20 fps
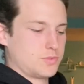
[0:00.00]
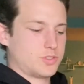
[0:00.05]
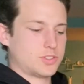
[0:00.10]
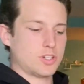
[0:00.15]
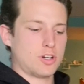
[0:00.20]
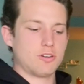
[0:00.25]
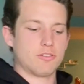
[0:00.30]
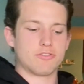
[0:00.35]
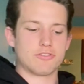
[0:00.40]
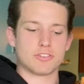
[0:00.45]

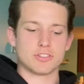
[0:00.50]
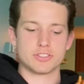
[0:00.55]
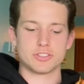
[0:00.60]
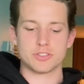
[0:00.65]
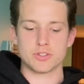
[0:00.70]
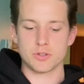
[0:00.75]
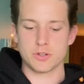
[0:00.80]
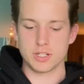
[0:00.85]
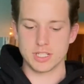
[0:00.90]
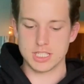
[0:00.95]
So first
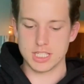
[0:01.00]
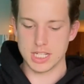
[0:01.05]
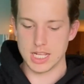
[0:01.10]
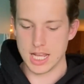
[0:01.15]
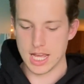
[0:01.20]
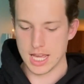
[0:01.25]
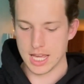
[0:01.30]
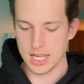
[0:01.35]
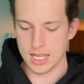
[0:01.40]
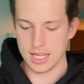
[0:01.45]
story
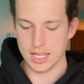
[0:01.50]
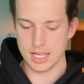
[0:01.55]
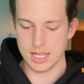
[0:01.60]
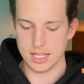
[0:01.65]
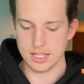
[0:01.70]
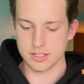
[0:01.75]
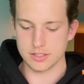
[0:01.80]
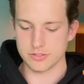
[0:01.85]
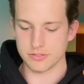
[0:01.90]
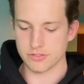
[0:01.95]
today
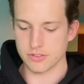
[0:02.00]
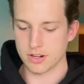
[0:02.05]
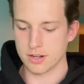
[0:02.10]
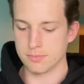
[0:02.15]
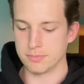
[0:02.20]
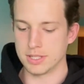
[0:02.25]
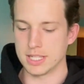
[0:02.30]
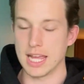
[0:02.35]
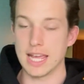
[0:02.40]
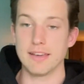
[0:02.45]
is
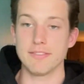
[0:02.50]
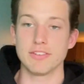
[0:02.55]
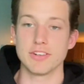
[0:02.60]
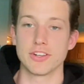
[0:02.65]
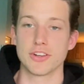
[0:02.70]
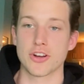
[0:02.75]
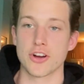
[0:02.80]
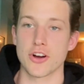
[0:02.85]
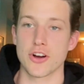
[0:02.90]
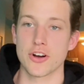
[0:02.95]
from
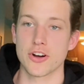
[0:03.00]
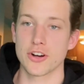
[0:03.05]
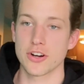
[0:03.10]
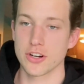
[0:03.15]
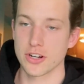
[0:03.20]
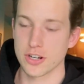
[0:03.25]
David Kerr,